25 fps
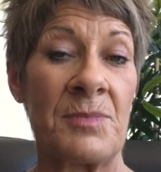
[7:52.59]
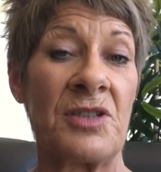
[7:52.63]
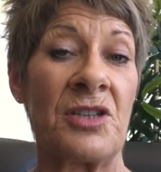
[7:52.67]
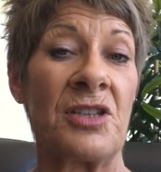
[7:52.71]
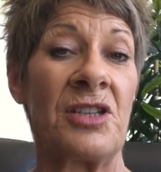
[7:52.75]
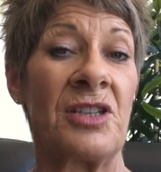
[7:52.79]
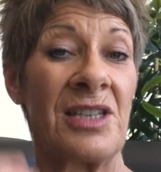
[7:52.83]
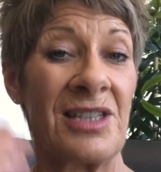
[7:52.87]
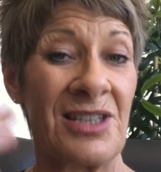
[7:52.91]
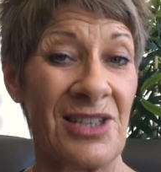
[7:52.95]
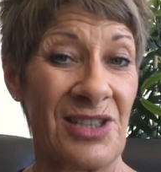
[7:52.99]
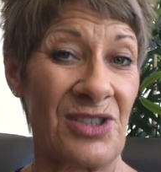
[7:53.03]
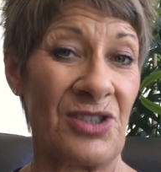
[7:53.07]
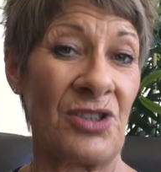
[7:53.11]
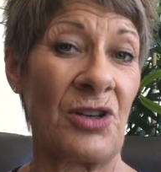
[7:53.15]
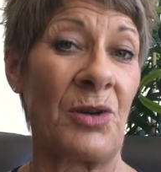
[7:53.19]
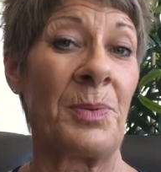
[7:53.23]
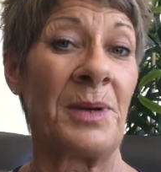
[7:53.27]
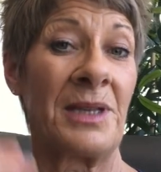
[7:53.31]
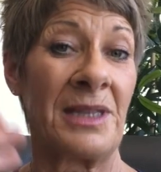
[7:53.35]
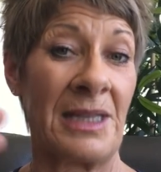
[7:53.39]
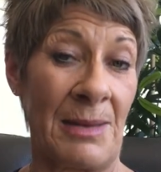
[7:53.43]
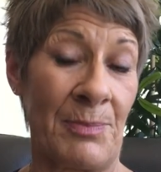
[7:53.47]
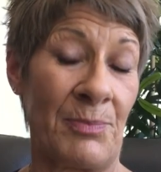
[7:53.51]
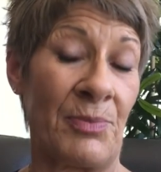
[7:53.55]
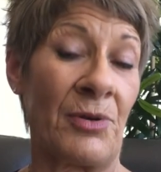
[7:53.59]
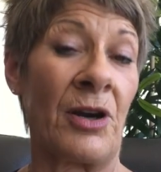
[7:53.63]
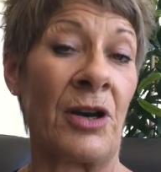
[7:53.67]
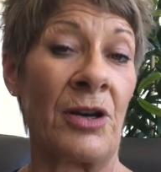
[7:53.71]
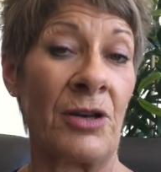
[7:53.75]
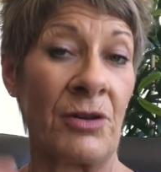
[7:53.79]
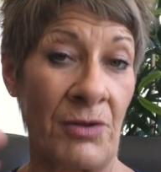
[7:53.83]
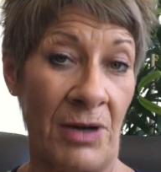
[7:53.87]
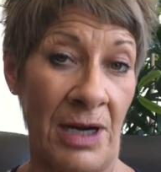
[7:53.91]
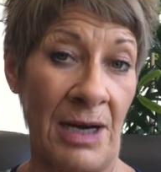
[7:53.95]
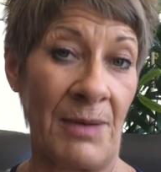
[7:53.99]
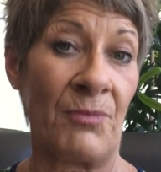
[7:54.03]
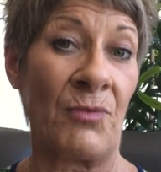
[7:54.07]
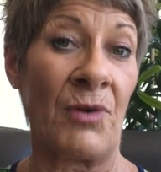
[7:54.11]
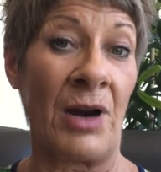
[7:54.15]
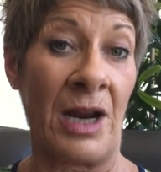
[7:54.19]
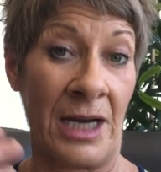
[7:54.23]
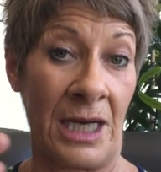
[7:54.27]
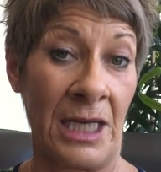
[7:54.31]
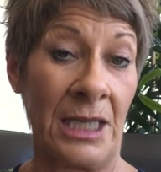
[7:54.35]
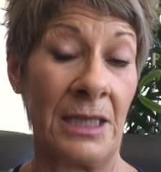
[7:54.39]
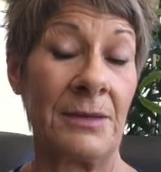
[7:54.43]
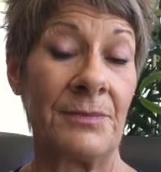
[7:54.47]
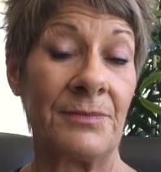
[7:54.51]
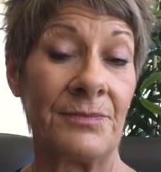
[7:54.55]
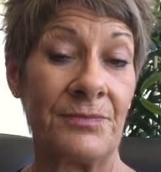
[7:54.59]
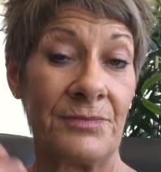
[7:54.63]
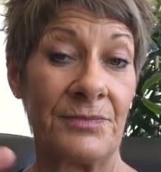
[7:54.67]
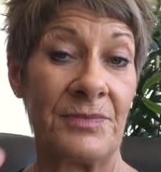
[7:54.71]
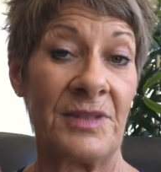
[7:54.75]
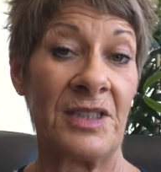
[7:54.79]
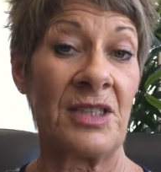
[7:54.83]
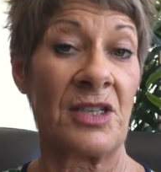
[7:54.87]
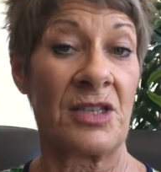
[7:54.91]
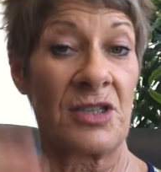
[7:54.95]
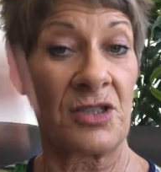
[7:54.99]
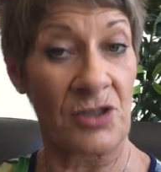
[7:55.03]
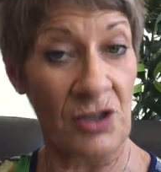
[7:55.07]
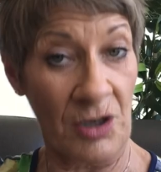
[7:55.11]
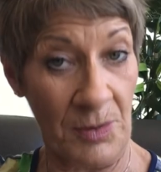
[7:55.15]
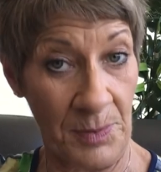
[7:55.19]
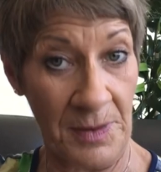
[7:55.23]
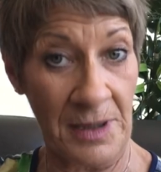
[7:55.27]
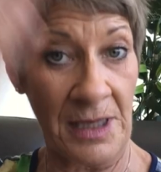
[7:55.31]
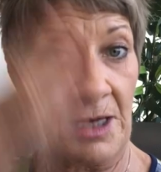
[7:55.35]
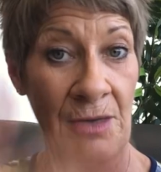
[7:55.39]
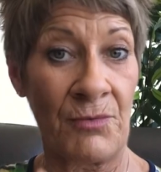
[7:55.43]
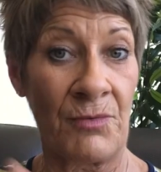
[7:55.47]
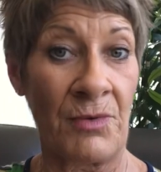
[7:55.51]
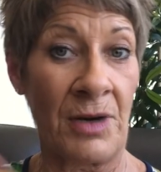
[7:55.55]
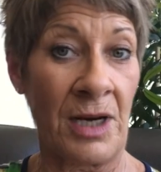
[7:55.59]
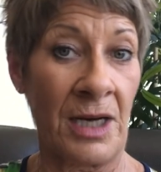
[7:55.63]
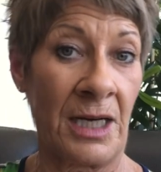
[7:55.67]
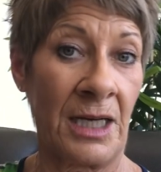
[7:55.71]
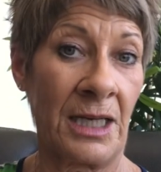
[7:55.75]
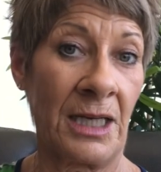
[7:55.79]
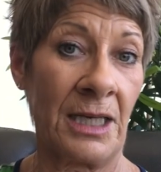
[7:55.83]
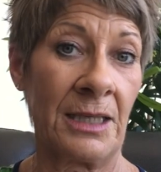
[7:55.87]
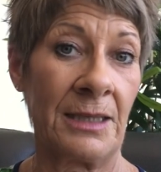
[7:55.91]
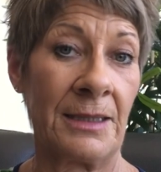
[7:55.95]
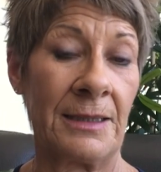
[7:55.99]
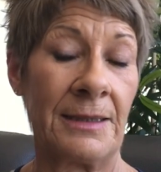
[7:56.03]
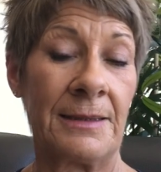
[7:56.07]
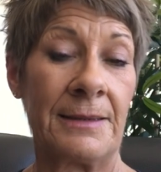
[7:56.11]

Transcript: So you're just stopping that program running. You're just stopping that running